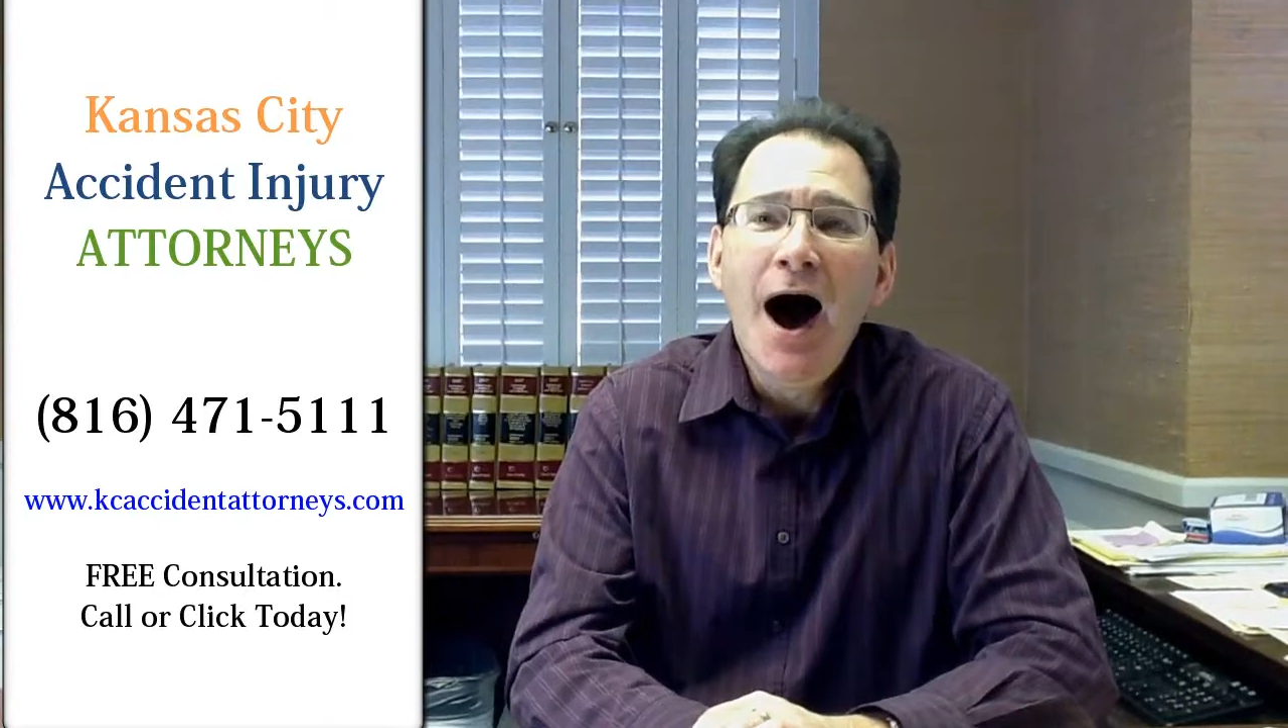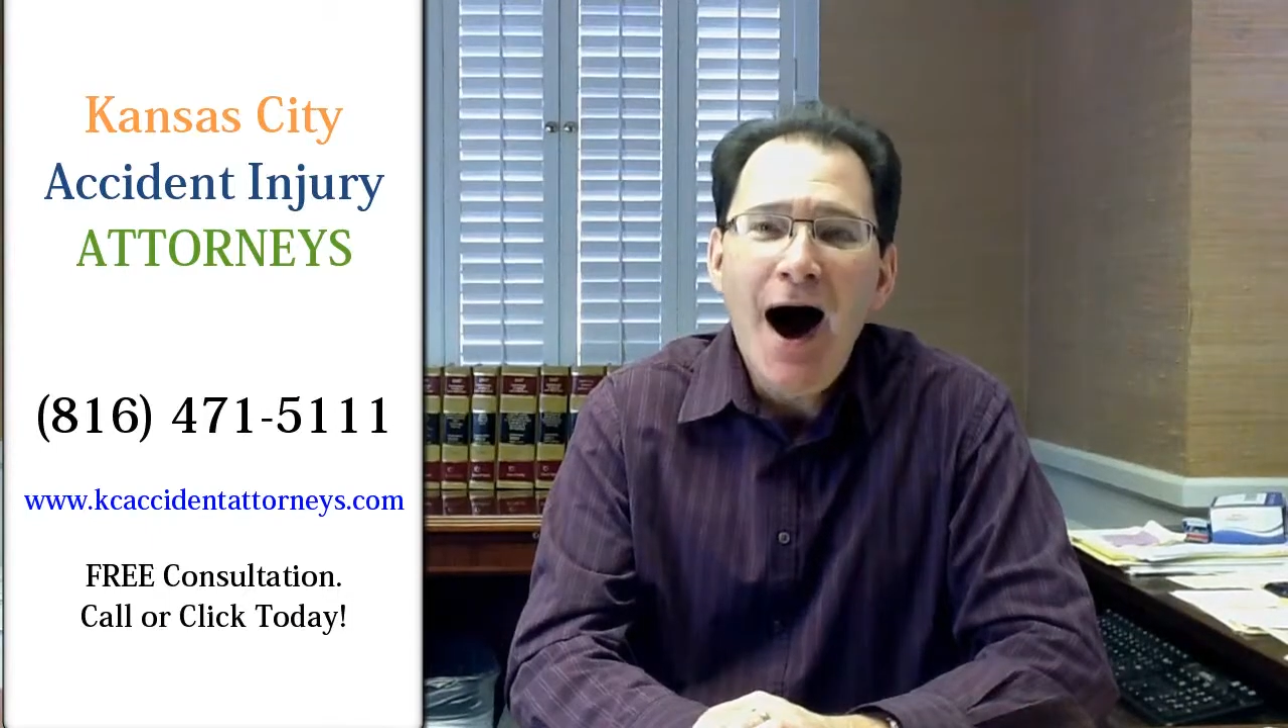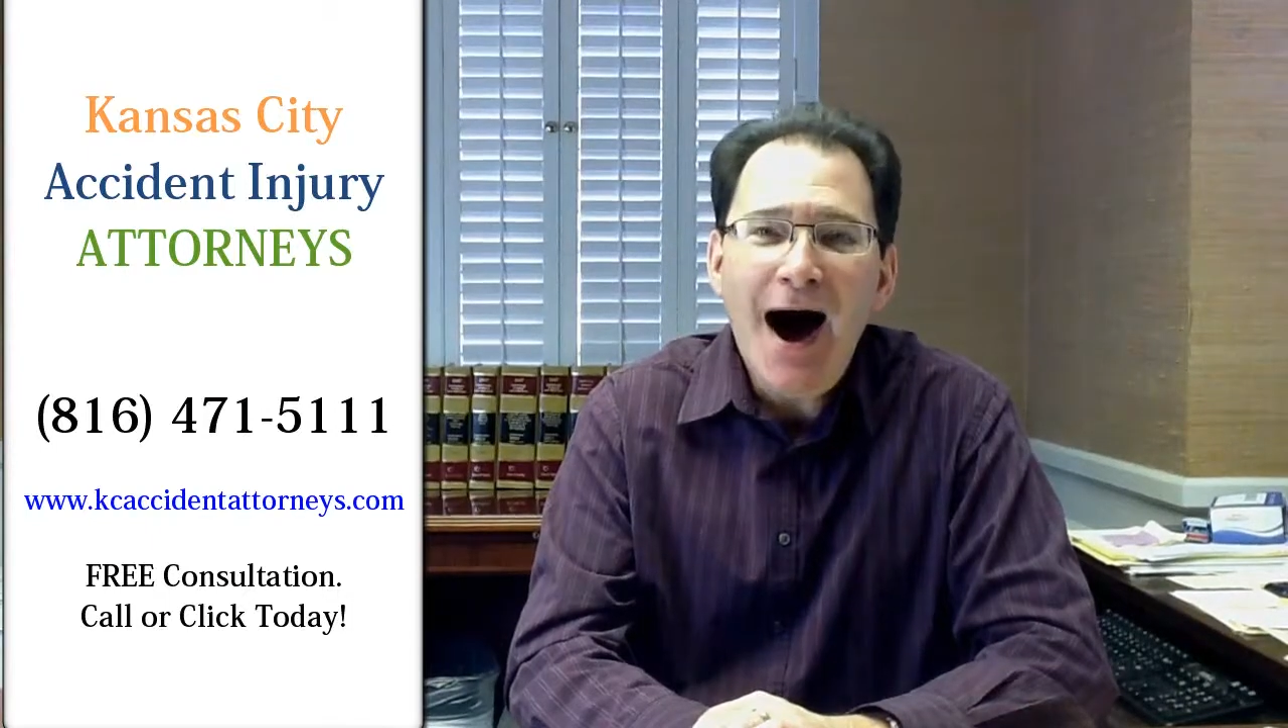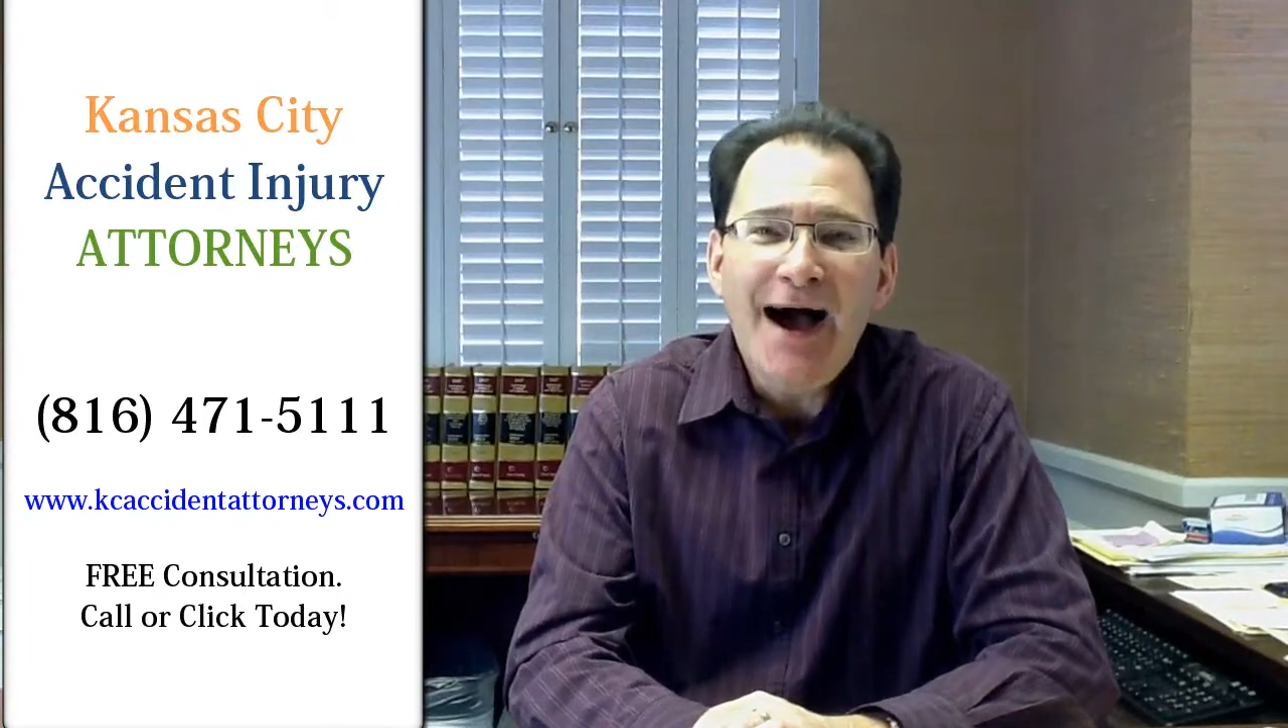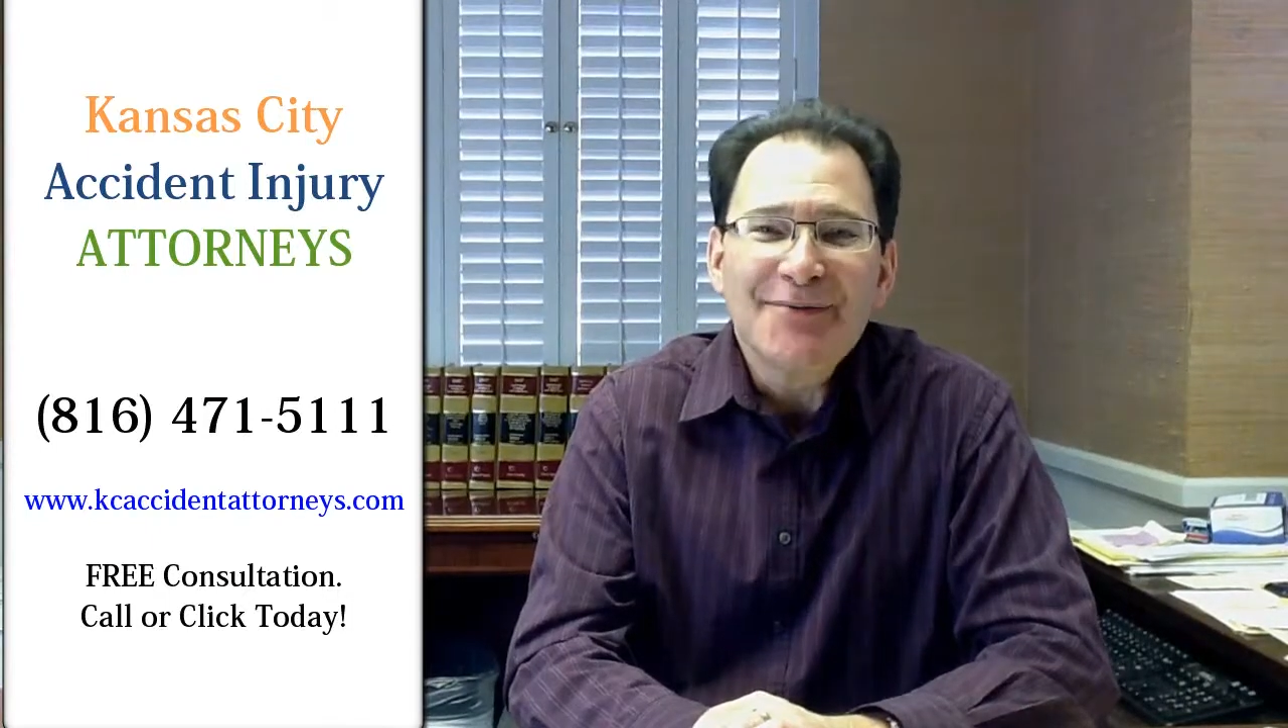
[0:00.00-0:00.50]

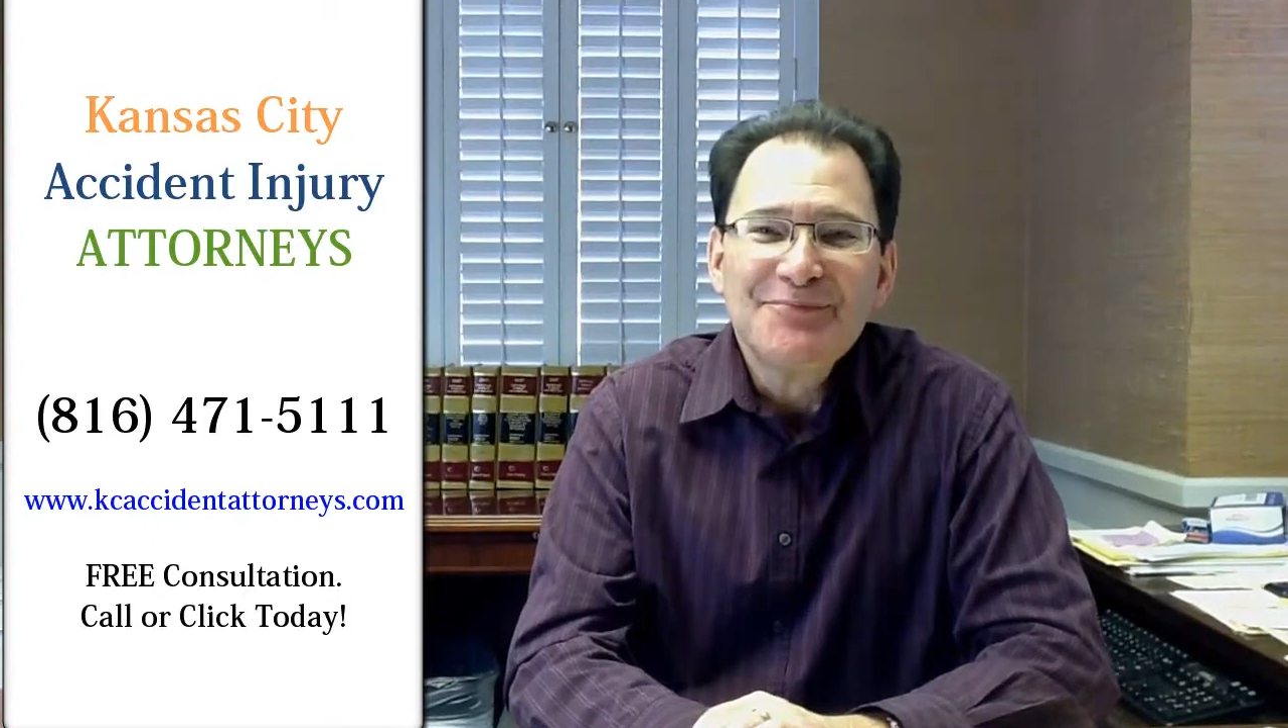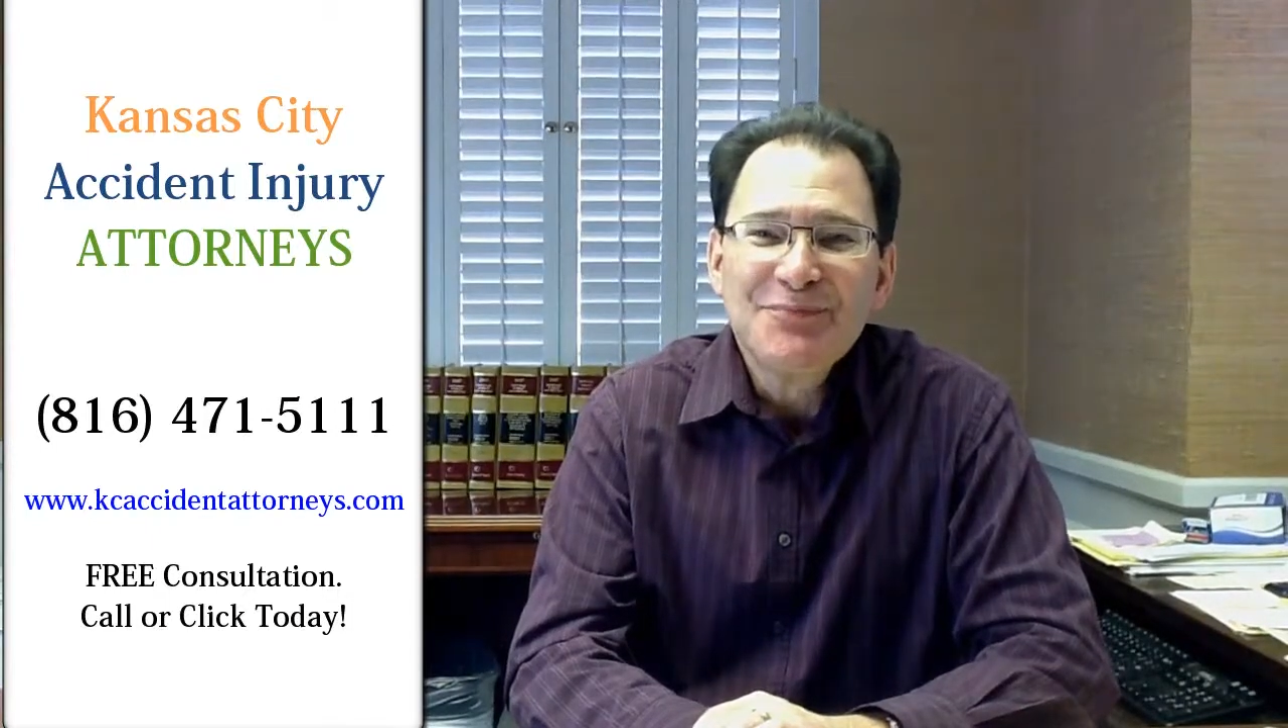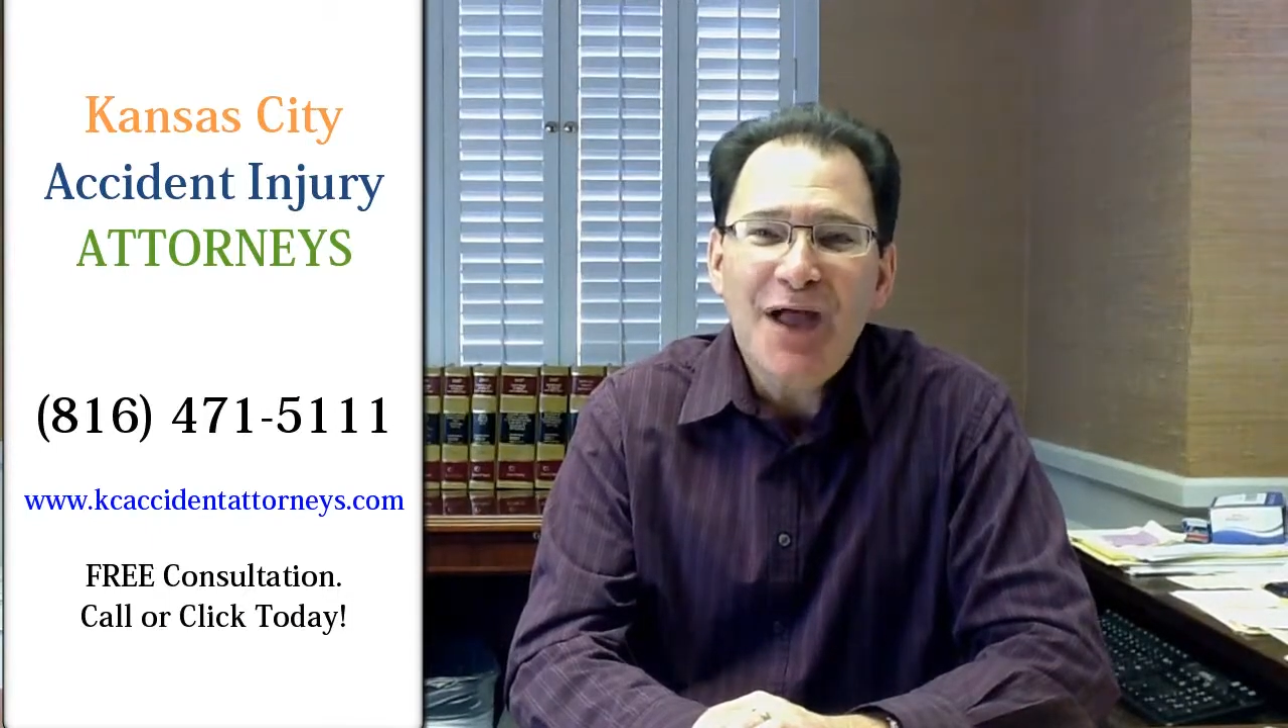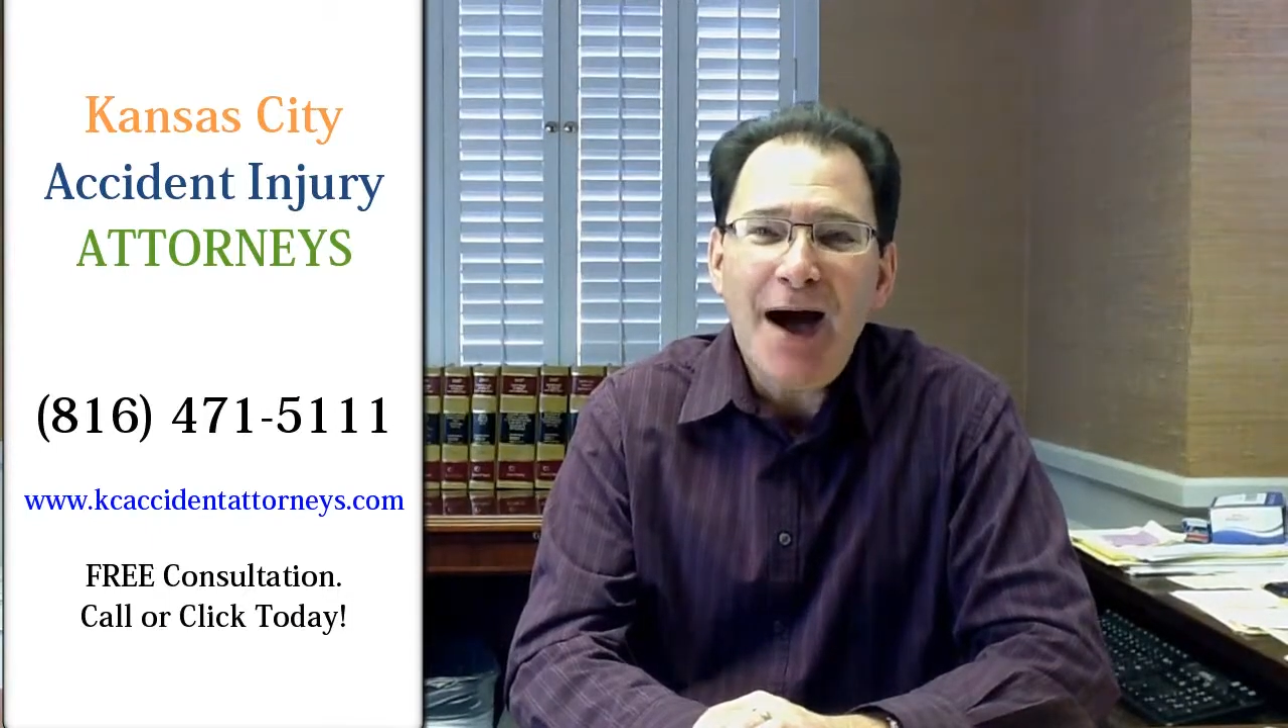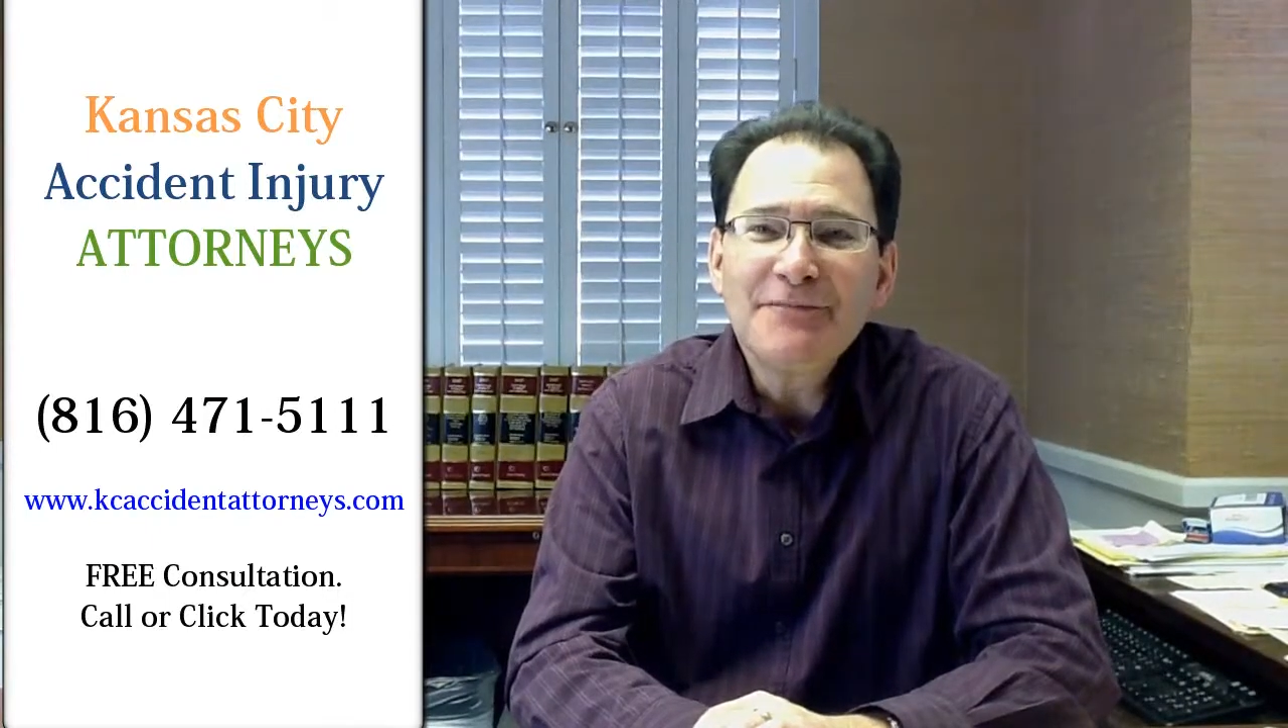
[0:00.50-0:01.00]
Hi,
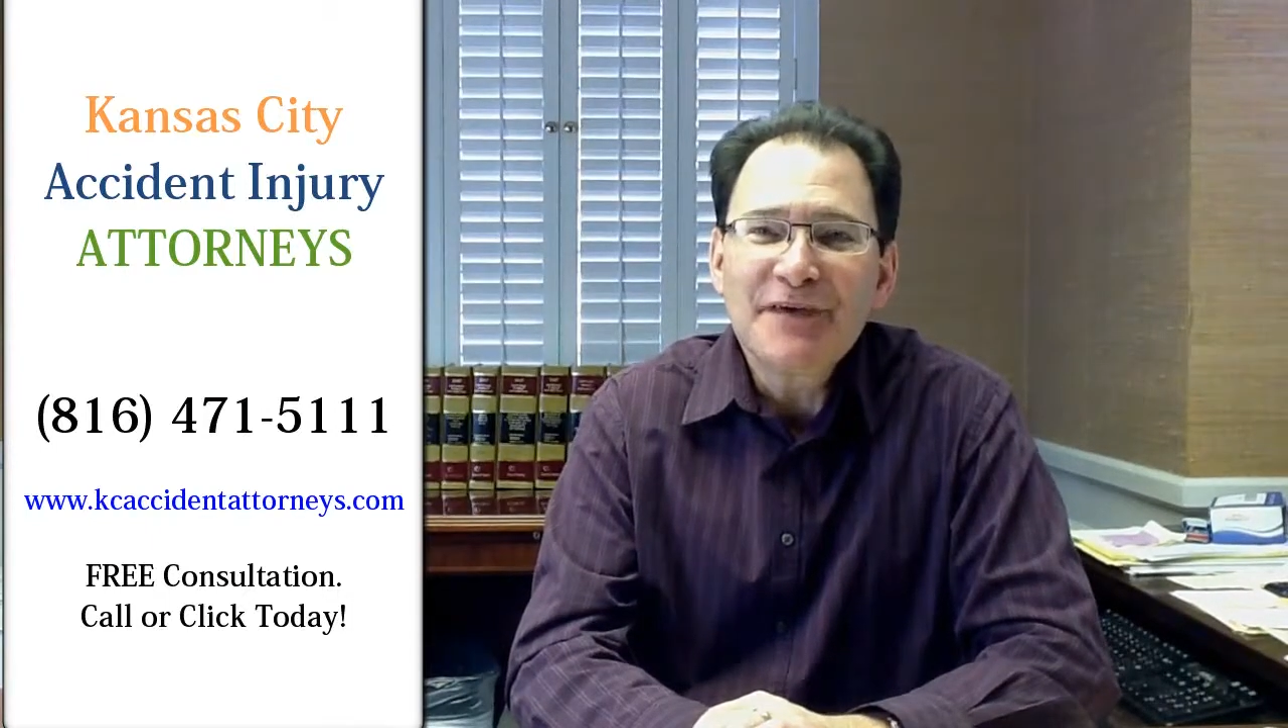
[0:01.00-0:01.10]
I'm